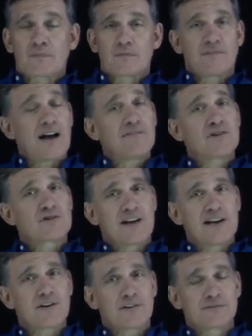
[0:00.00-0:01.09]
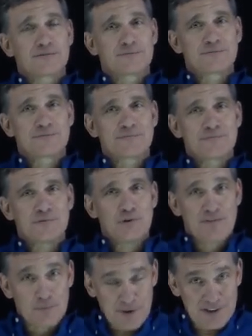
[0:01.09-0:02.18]
5 years later, you
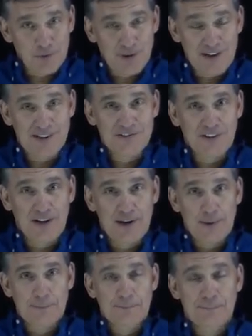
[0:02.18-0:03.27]
haven't been to what it is today.